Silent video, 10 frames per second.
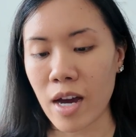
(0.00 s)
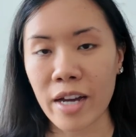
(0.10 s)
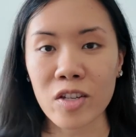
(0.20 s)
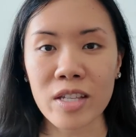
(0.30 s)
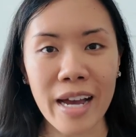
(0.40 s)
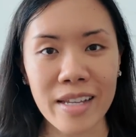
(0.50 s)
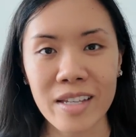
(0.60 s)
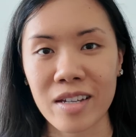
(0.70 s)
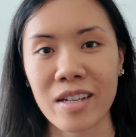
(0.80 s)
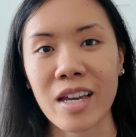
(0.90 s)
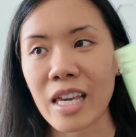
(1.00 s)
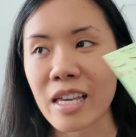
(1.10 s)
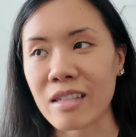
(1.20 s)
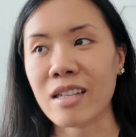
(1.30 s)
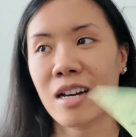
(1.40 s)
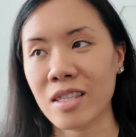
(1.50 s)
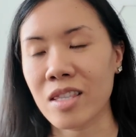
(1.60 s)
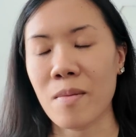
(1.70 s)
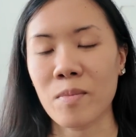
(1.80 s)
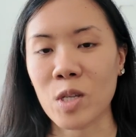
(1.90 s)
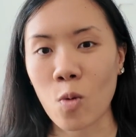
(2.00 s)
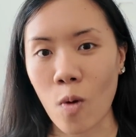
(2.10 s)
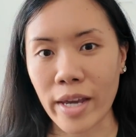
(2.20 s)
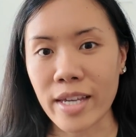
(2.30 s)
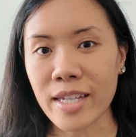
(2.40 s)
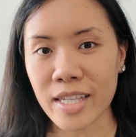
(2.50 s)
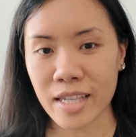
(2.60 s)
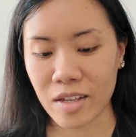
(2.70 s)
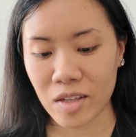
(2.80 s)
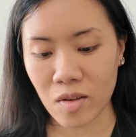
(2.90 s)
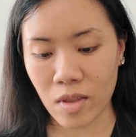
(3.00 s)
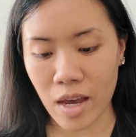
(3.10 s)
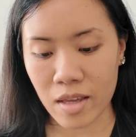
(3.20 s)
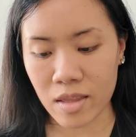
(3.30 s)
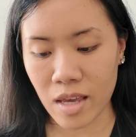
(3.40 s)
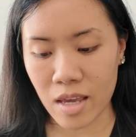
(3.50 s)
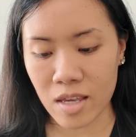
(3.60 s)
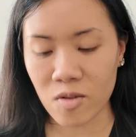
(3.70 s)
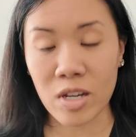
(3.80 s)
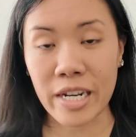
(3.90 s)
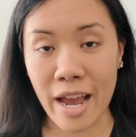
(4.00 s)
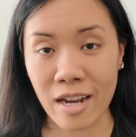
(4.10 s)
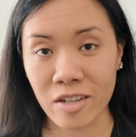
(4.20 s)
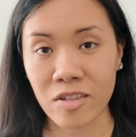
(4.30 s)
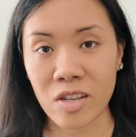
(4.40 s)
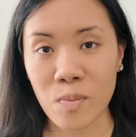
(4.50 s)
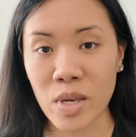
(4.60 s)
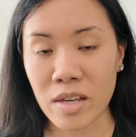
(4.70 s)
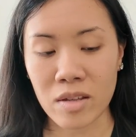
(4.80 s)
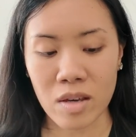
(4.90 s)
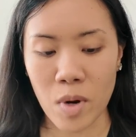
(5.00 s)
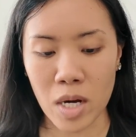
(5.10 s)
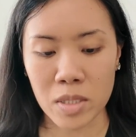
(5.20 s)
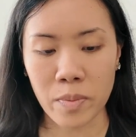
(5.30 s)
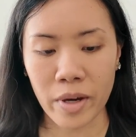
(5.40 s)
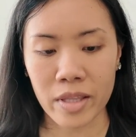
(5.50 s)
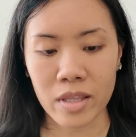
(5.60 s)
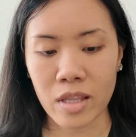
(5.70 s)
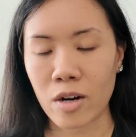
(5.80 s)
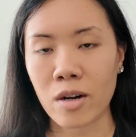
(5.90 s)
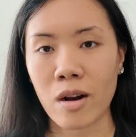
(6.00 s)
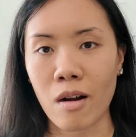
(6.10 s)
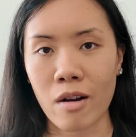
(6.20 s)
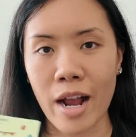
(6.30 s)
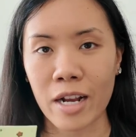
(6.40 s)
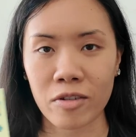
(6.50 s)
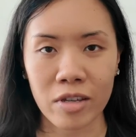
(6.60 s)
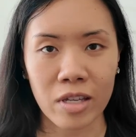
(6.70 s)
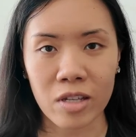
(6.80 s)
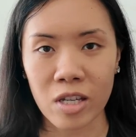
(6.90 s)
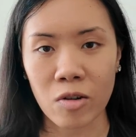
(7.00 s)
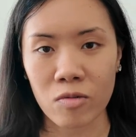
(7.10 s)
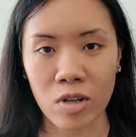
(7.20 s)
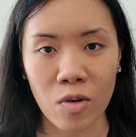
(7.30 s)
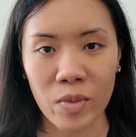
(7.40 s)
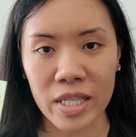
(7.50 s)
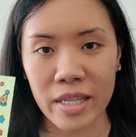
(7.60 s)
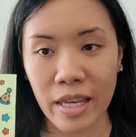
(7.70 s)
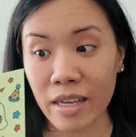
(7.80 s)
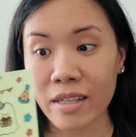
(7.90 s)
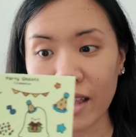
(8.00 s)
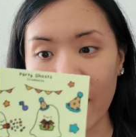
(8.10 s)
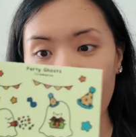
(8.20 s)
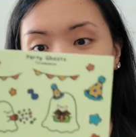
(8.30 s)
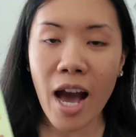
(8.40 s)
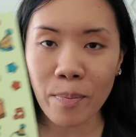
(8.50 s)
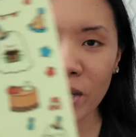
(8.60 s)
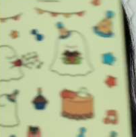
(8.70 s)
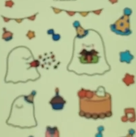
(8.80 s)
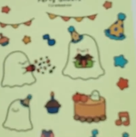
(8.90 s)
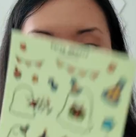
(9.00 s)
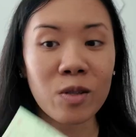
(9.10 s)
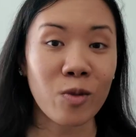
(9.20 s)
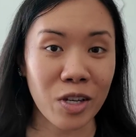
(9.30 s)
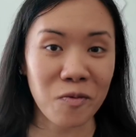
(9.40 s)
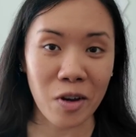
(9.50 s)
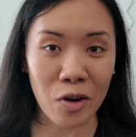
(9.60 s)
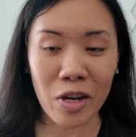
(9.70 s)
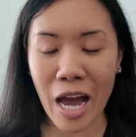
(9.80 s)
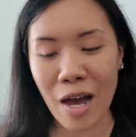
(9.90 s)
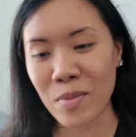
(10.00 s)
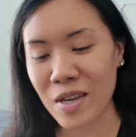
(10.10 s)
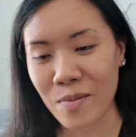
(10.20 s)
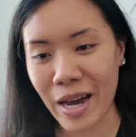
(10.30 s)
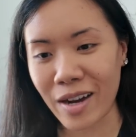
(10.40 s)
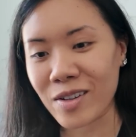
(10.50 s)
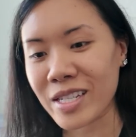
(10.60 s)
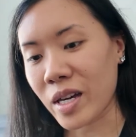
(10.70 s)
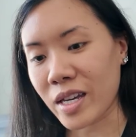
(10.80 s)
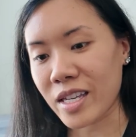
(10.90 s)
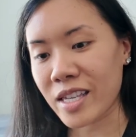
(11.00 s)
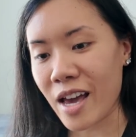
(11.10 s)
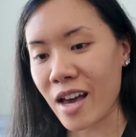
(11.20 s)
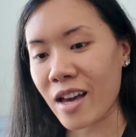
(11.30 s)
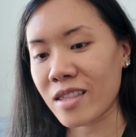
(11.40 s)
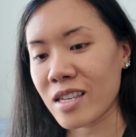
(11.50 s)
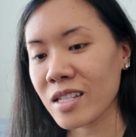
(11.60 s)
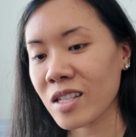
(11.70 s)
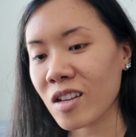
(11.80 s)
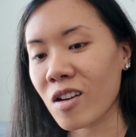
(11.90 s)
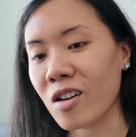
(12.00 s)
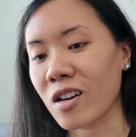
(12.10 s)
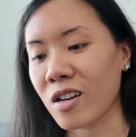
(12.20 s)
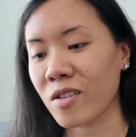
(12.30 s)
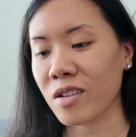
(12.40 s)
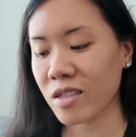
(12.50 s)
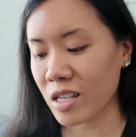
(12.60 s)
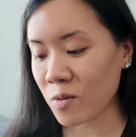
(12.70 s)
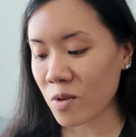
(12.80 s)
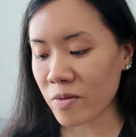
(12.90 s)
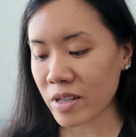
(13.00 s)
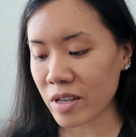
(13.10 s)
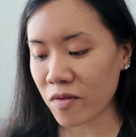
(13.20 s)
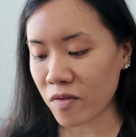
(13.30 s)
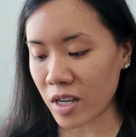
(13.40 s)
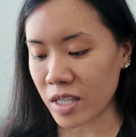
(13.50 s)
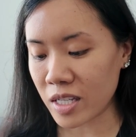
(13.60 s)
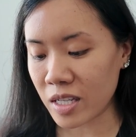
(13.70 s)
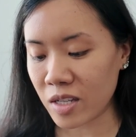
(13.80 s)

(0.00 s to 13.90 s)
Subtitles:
I just had to kiss cut them twice so that you can actually peel them off. But there are actually, no mistakes that happened with these, which I'm very happy about. But yeah, these were really fun to